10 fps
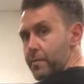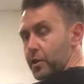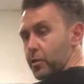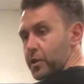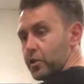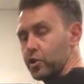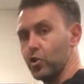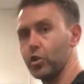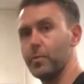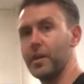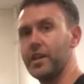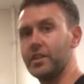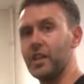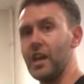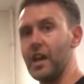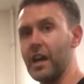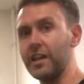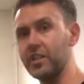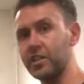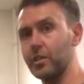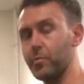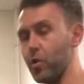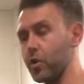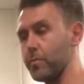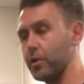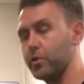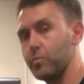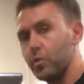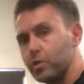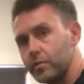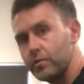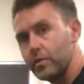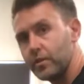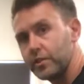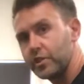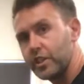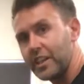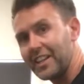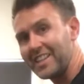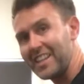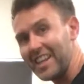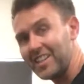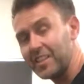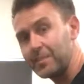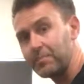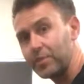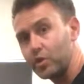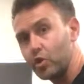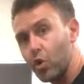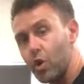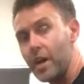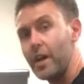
in between your shoulder blades, and this is important because most of us sit at a desk, so